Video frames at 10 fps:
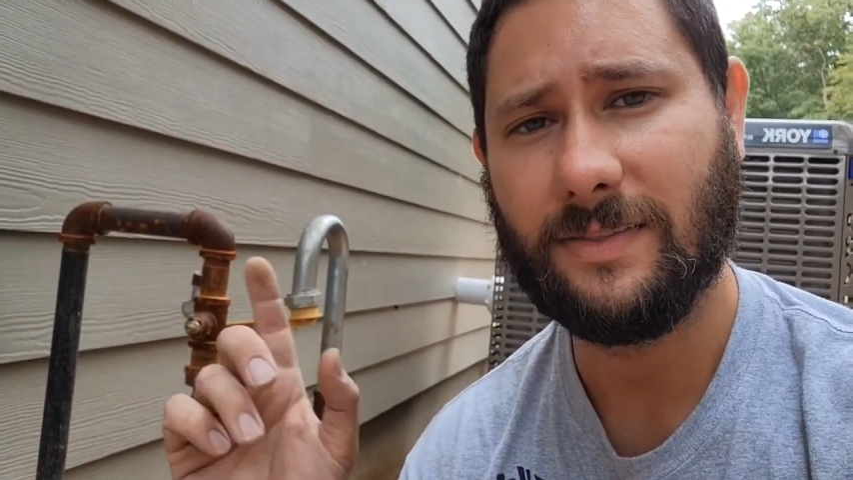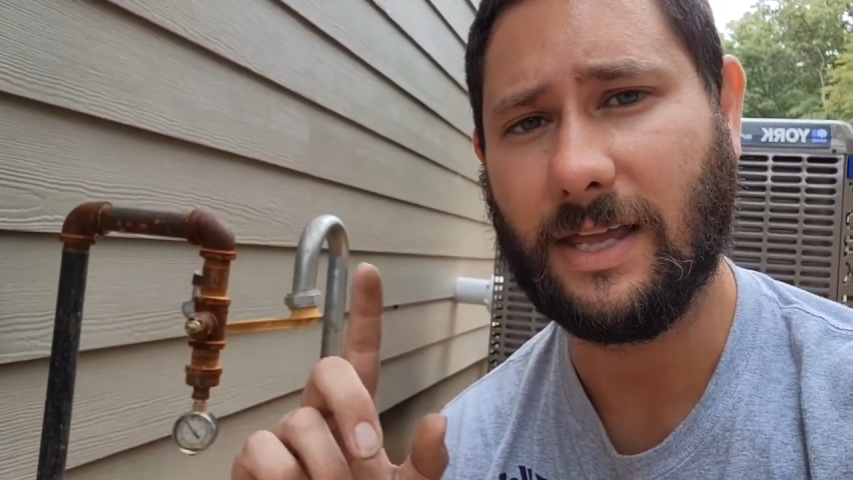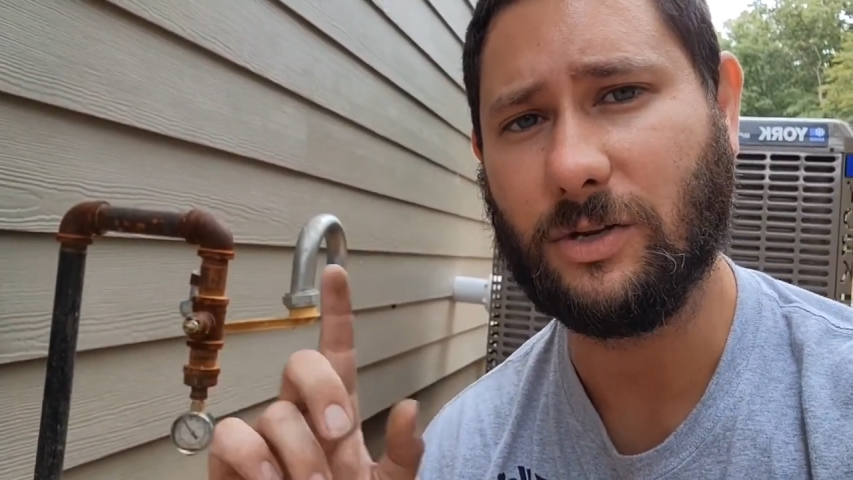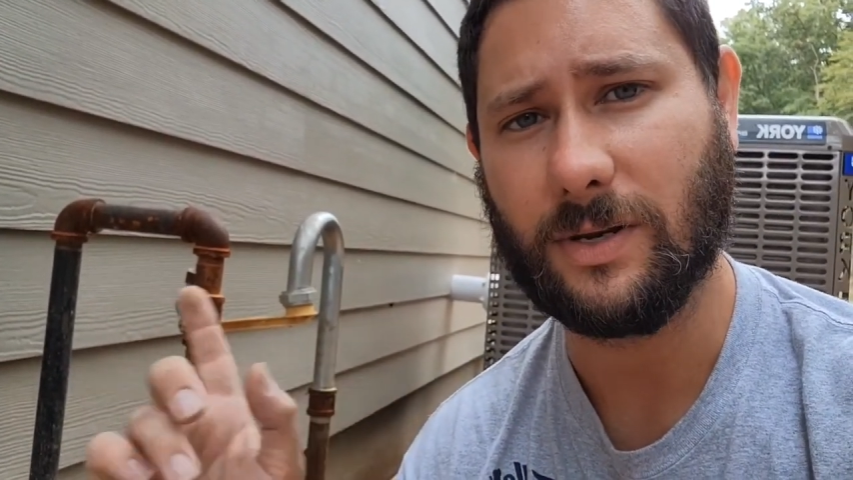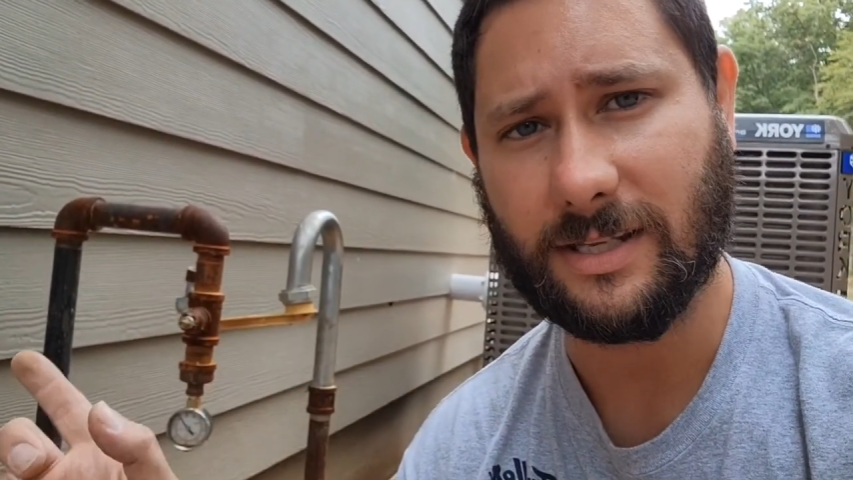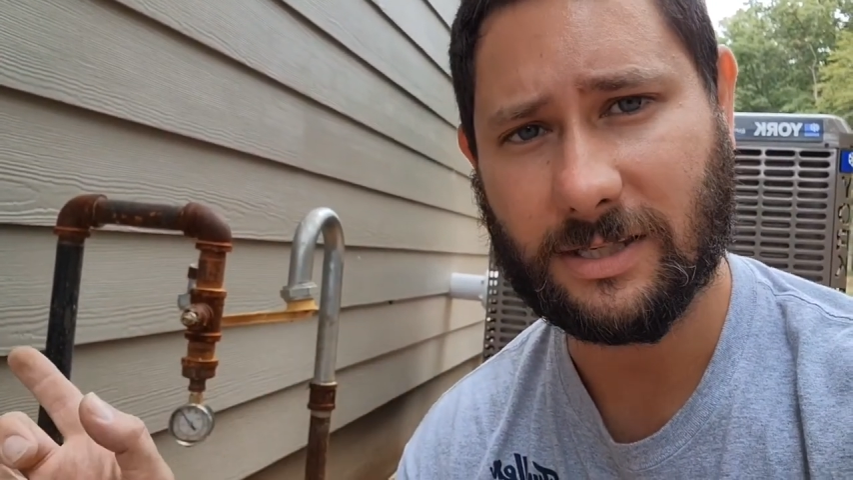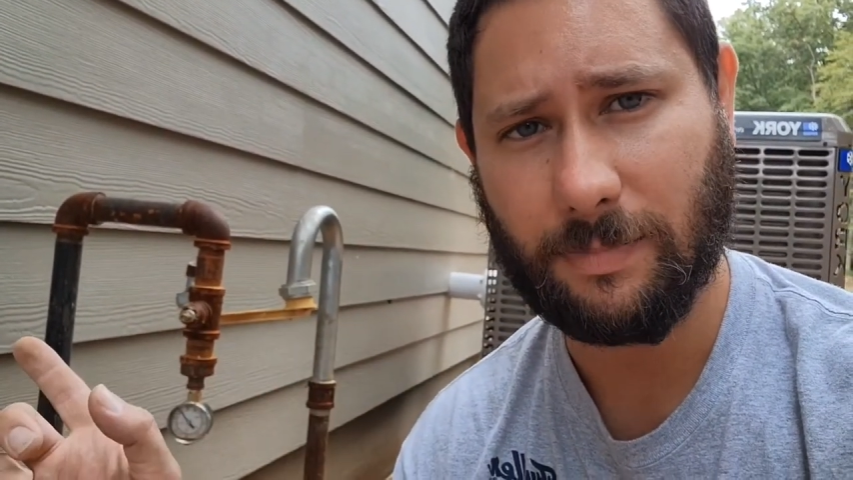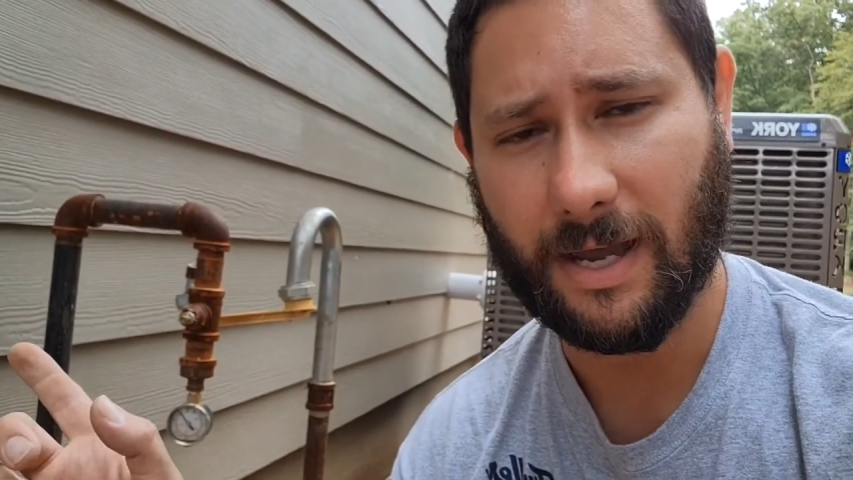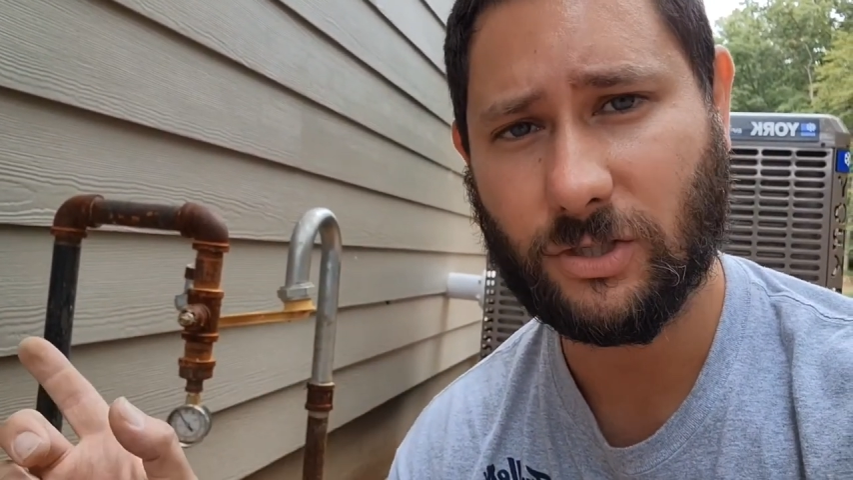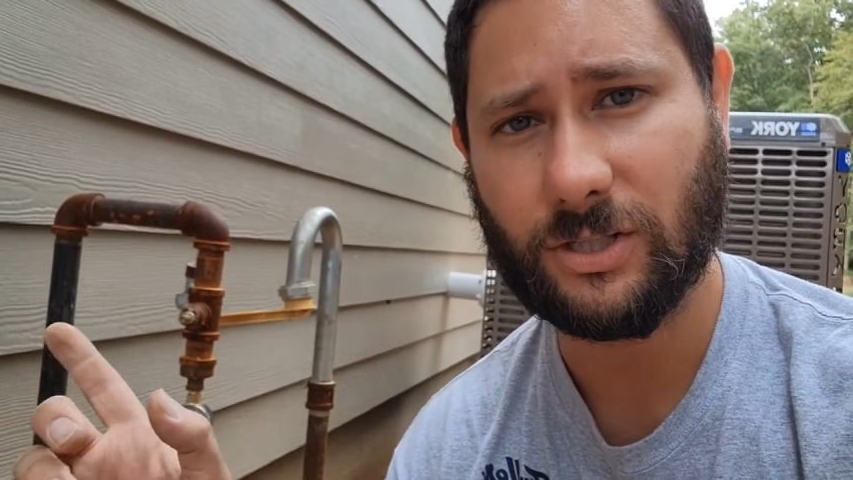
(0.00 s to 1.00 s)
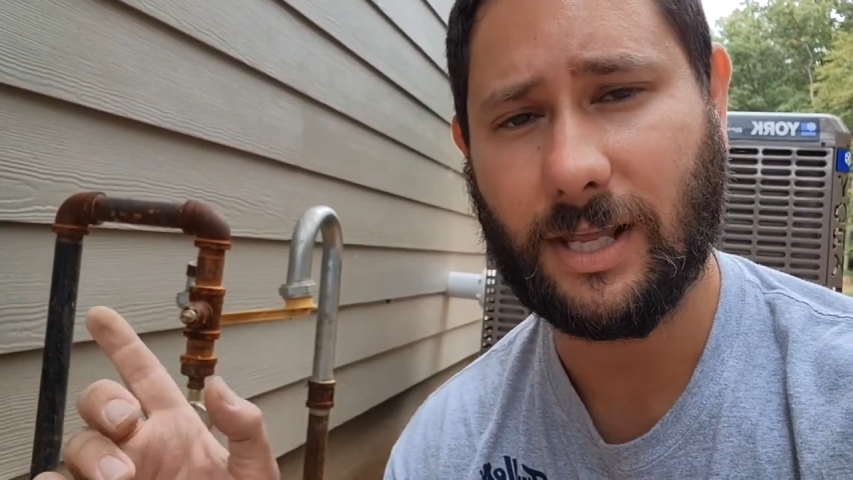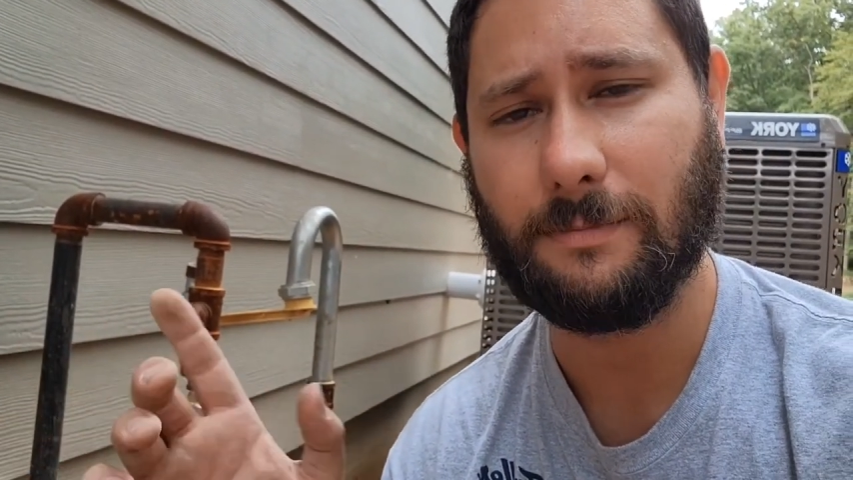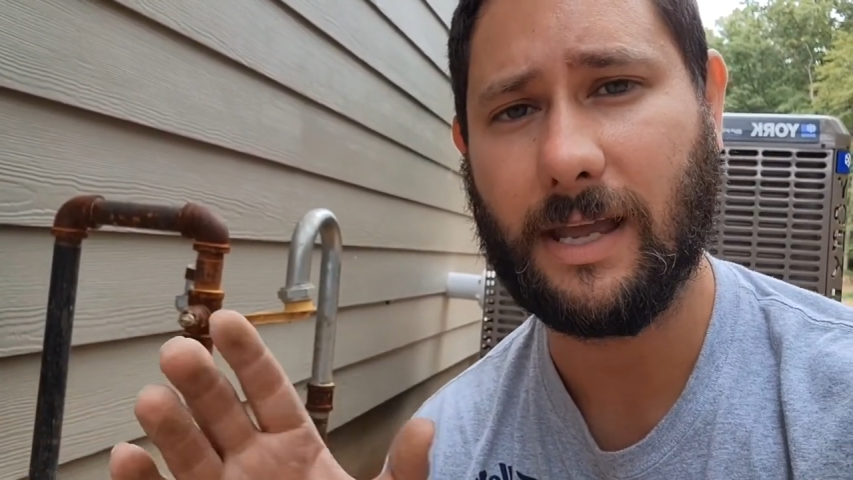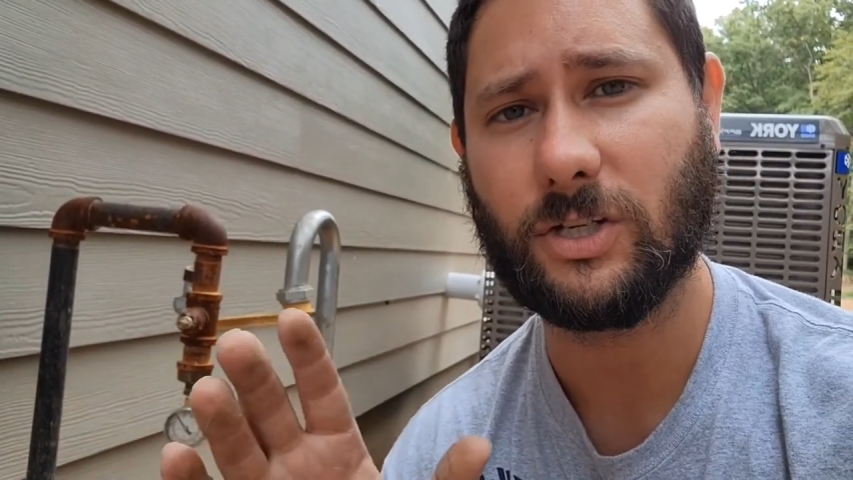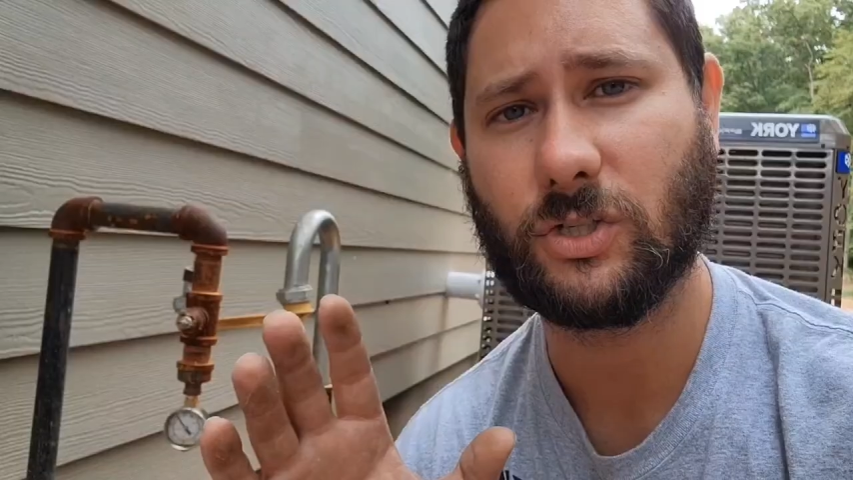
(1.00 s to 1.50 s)
they do an inspection,
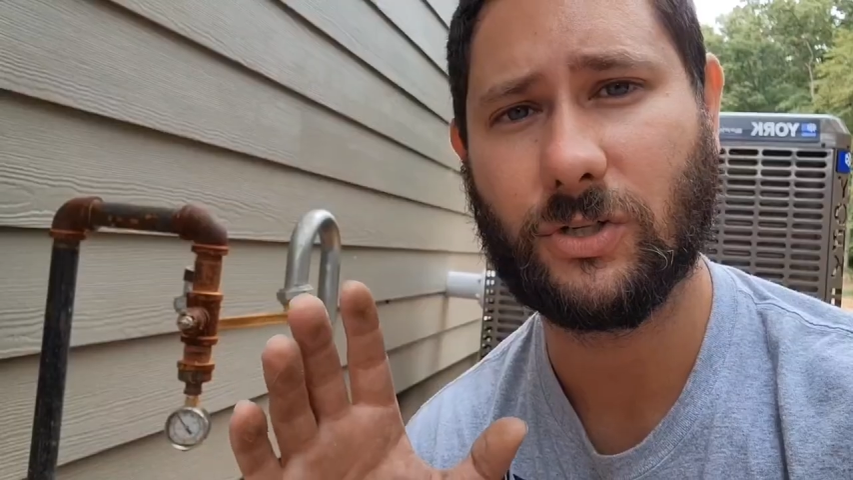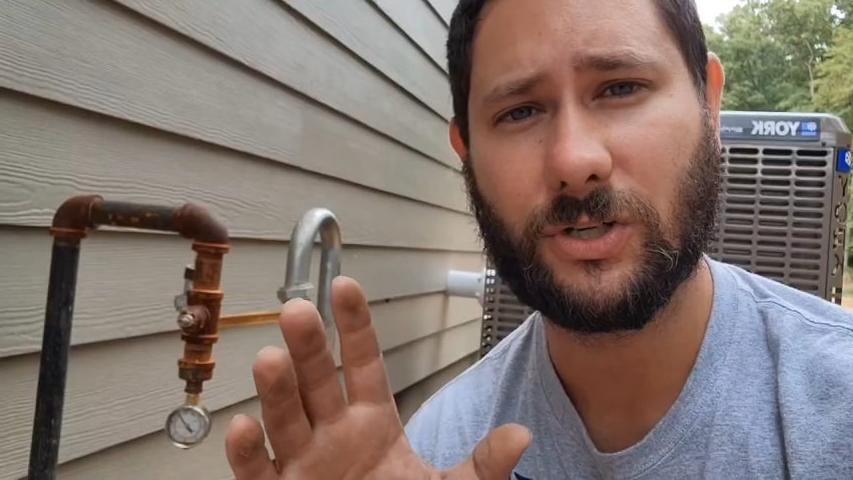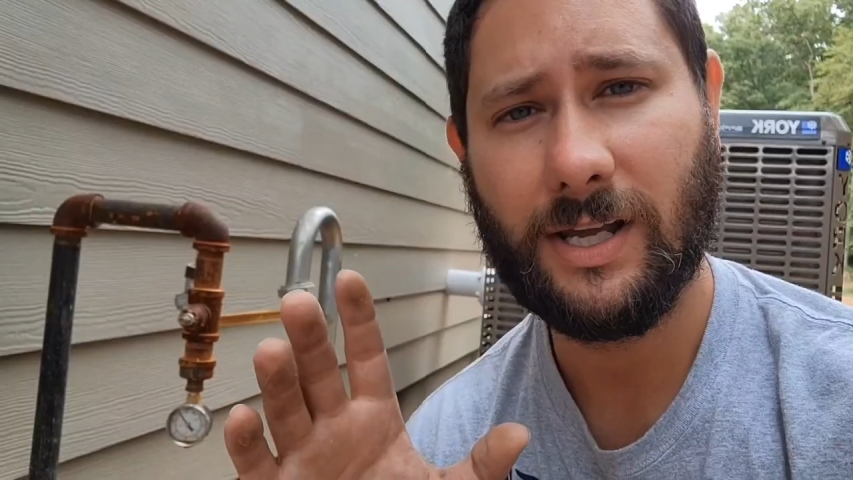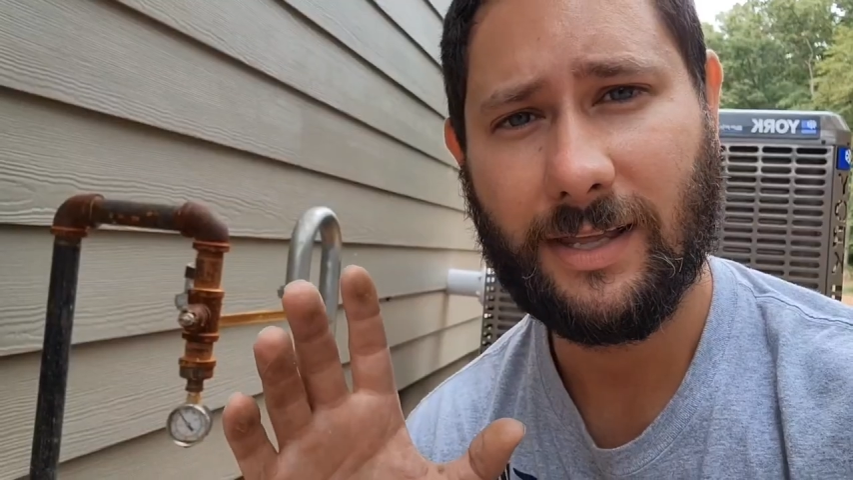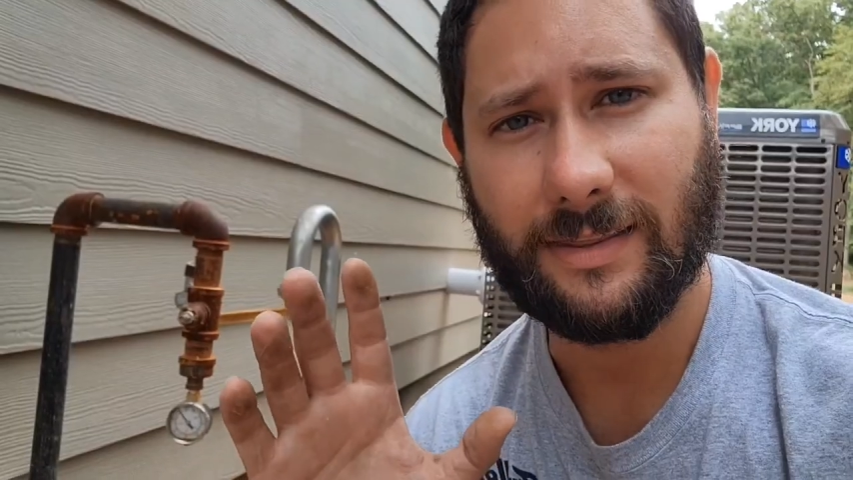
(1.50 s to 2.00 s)
they make sure